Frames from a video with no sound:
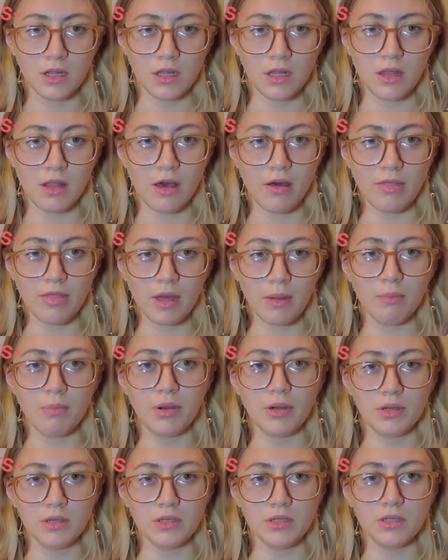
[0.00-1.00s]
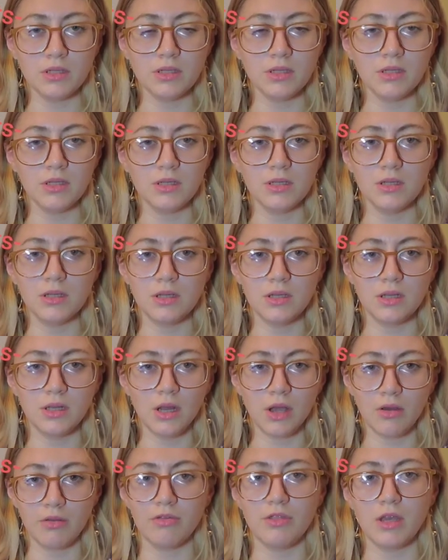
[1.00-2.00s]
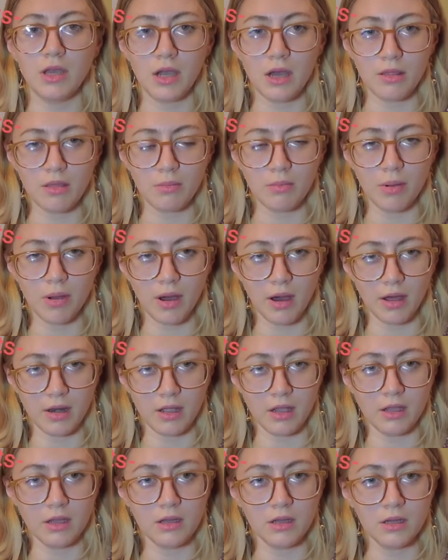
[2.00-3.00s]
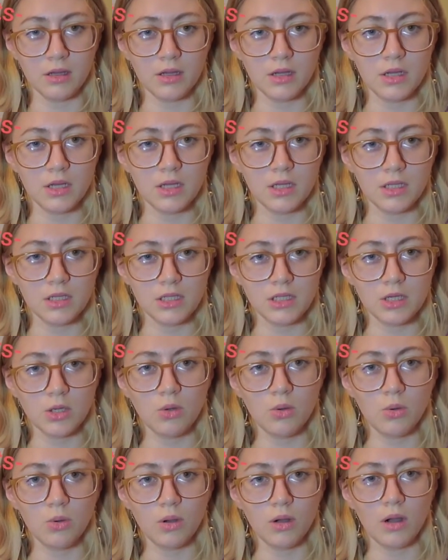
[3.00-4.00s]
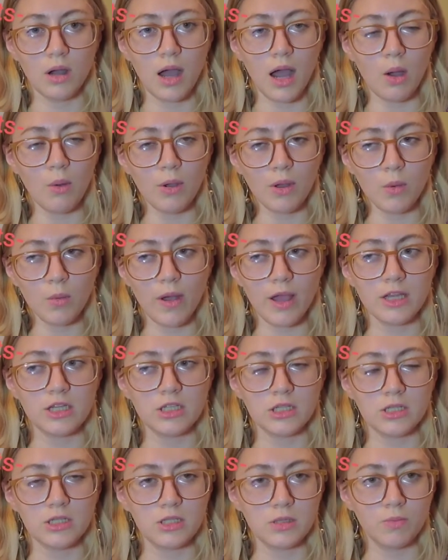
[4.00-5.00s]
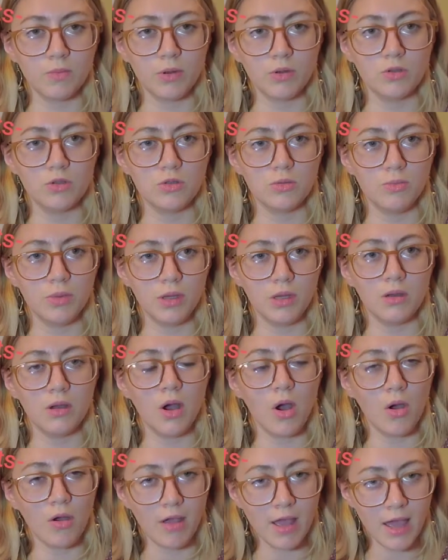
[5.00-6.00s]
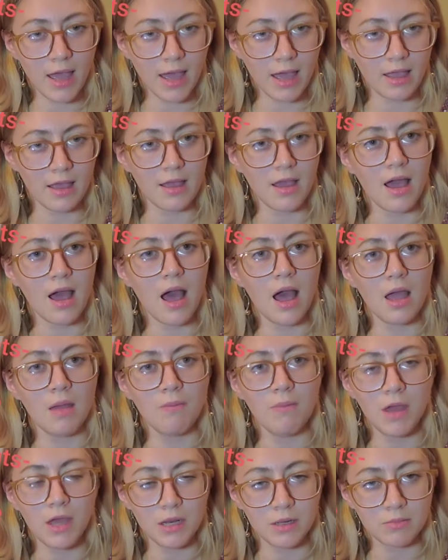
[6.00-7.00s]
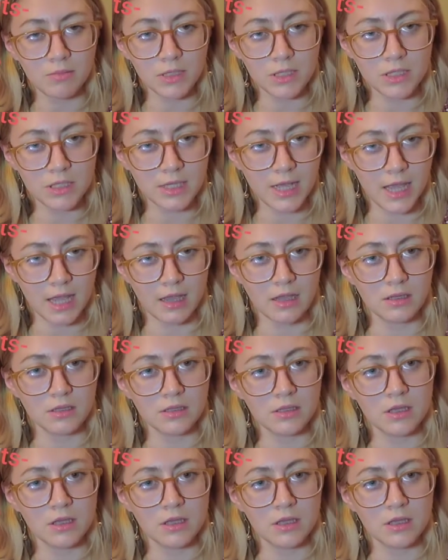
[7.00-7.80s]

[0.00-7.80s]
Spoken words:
Not that person, not the other party. So our question is supposed to be, okay, I made a mistake.